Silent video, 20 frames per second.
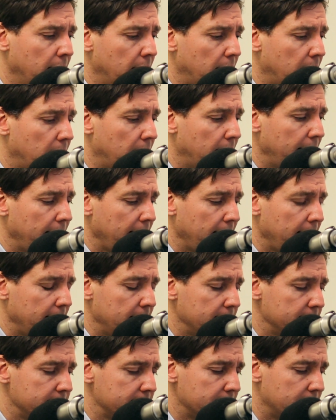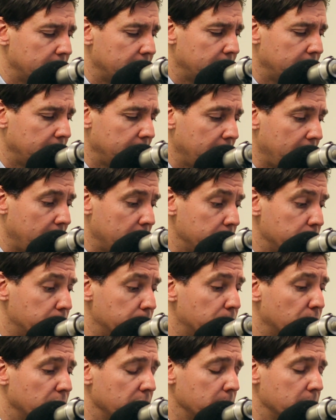
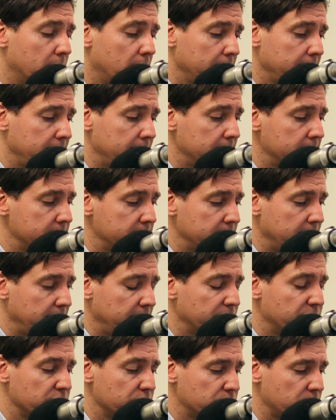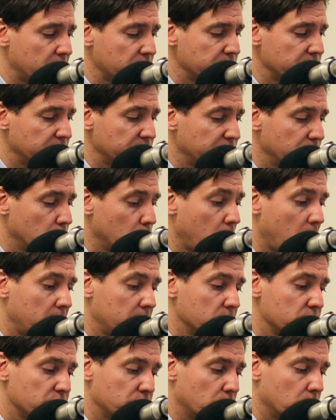and putting money into infrastructure for
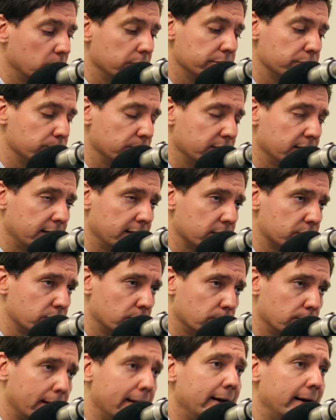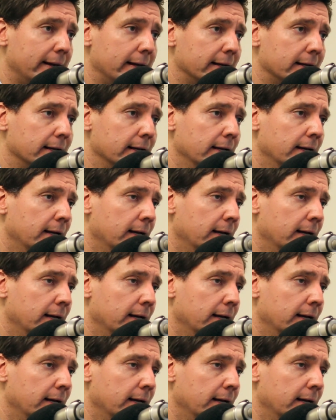water storage when things are raining,